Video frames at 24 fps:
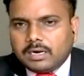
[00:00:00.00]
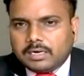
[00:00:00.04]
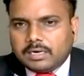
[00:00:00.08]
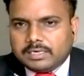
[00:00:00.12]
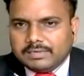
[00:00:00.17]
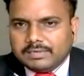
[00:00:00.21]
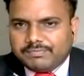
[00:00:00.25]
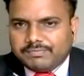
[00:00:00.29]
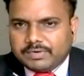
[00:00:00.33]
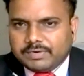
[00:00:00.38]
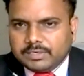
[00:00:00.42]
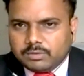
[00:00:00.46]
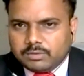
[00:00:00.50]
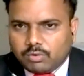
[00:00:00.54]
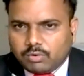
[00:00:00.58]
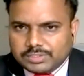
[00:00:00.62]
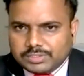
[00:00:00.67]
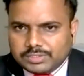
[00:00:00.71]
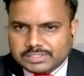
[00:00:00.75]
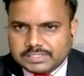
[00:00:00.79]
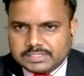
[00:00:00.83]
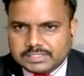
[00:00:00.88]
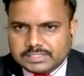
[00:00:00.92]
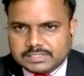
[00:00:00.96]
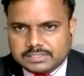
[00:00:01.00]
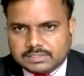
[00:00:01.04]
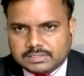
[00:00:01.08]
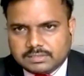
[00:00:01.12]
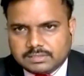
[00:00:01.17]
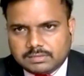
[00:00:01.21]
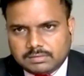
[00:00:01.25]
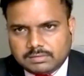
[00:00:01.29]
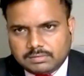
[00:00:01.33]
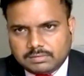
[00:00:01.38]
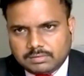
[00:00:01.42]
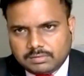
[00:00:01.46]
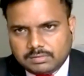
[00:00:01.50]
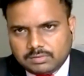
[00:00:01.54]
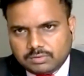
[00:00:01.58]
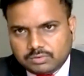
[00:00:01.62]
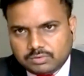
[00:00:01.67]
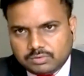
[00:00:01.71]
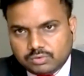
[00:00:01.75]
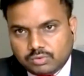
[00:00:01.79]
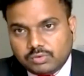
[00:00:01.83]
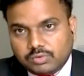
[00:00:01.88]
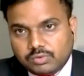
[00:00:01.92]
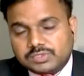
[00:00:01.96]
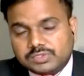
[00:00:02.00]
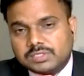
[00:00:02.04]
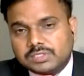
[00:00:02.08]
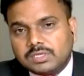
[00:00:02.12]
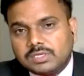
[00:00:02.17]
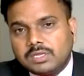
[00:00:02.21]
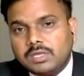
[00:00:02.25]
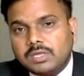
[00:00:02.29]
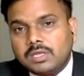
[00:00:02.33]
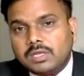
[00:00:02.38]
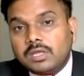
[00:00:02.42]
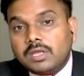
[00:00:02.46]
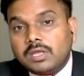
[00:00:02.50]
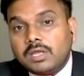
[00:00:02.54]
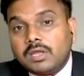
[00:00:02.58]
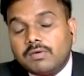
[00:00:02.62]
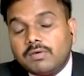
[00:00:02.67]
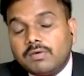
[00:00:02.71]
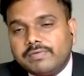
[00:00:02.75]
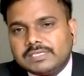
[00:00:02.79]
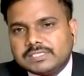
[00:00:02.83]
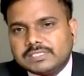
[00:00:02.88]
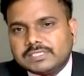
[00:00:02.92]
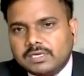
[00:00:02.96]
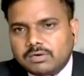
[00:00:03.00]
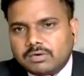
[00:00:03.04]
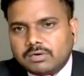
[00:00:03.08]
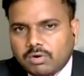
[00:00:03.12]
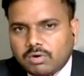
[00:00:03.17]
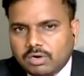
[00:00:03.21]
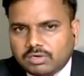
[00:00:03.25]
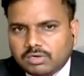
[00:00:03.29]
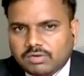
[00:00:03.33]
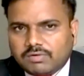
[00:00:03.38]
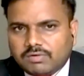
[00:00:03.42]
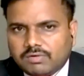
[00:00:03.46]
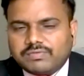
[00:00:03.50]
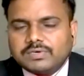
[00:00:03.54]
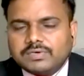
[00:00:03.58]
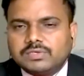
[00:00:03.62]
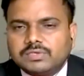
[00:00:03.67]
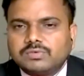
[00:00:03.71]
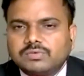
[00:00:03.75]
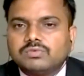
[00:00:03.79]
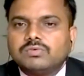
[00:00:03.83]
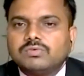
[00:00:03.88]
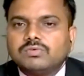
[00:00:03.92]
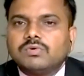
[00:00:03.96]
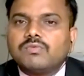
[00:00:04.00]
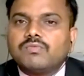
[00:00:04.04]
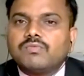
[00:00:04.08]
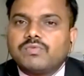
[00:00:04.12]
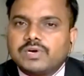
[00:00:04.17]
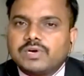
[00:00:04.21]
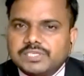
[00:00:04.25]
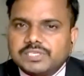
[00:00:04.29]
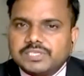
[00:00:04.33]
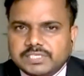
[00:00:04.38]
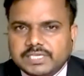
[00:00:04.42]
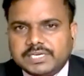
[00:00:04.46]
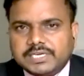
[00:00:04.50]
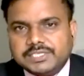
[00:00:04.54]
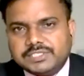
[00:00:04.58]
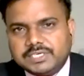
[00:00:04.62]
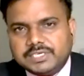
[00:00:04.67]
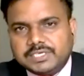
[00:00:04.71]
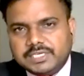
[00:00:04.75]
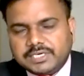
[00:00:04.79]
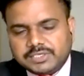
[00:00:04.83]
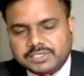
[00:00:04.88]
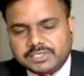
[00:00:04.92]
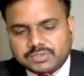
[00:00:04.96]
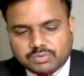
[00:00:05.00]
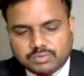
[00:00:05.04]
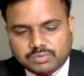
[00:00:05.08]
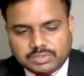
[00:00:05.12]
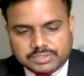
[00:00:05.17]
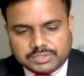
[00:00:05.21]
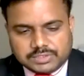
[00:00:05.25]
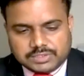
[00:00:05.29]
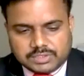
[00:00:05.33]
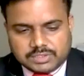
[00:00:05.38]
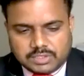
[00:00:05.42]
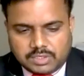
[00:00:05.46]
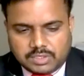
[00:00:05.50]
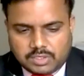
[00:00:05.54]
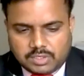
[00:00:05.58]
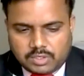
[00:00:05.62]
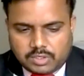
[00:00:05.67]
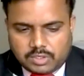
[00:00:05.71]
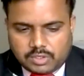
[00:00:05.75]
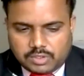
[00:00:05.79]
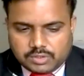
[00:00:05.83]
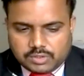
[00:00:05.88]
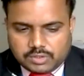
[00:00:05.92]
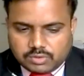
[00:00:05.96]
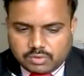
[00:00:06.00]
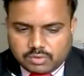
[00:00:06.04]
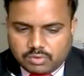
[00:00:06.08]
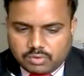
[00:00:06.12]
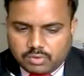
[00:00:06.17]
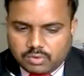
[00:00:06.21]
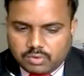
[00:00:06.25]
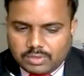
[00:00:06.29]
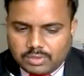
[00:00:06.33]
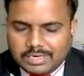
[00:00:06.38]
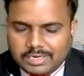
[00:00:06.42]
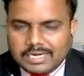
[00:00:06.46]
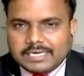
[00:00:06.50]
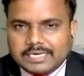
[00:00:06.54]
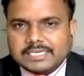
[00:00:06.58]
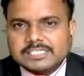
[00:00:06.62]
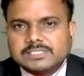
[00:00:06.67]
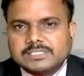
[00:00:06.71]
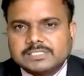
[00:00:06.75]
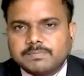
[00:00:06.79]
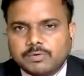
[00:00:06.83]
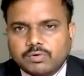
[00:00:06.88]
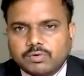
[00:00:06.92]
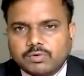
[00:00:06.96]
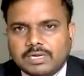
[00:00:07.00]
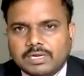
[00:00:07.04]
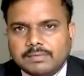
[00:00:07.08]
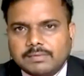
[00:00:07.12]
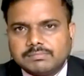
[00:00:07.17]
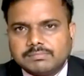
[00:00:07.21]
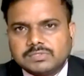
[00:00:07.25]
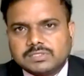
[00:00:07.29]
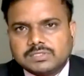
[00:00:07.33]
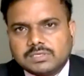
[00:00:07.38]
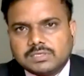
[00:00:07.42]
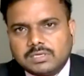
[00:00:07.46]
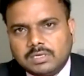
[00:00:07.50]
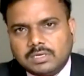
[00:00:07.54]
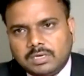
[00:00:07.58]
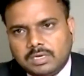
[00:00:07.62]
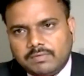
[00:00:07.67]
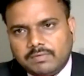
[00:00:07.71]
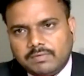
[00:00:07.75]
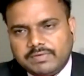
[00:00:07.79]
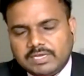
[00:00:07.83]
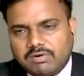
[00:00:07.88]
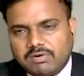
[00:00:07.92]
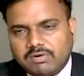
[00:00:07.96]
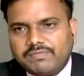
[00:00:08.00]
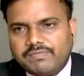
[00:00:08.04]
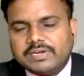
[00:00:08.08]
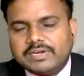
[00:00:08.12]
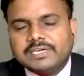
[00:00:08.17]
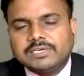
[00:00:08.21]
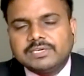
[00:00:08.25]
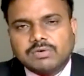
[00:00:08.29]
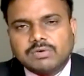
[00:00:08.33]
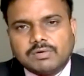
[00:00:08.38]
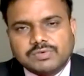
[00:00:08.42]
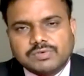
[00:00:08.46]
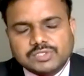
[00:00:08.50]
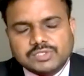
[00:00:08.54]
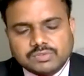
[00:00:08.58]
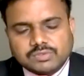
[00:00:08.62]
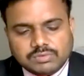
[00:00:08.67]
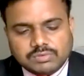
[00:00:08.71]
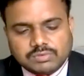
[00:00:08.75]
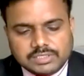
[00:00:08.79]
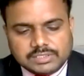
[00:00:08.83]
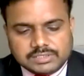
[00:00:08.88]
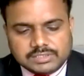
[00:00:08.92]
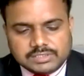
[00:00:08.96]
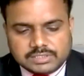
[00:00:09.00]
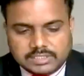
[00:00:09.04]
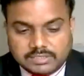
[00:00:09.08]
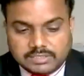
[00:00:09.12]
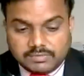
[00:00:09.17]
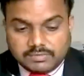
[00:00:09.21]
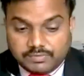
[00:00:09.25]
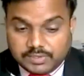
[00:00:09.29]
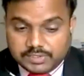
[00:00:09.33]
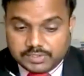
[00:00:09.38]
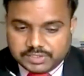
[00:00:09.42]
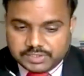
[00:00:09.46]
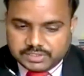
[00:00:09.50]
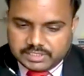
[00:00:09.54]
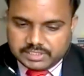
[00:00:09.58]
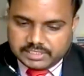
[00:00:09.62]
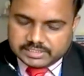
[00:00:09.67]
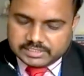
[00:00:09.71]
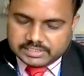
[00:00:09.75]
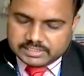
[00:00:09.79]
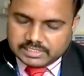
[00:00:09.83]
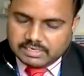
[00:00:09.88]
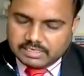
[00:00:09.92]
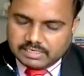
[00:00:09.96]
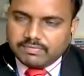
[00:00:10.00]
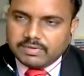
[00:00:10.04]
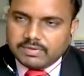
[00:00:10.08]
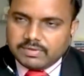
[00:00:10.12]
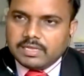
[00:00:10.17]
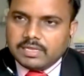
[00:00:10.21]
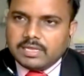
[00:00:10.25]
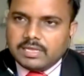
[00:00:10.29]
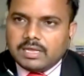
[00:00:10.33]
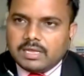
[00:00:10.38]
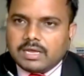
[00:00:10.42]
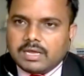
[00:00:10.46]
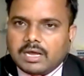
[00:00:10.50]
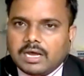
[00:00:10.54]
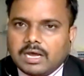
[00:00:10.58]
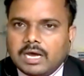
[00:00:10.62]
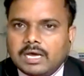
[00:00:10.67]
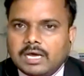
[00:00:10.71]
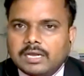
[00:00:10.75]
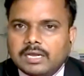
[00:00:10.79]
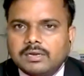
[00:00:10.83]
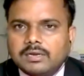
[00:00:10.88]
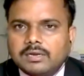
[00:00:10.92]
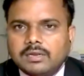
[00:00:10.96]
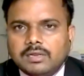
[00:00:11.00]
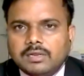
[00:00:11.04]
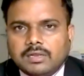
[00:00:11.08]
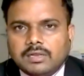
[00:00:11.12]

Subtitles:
different courses, those which are not offered to first year engineering students. So latest programs we are offering to our students in first year itself are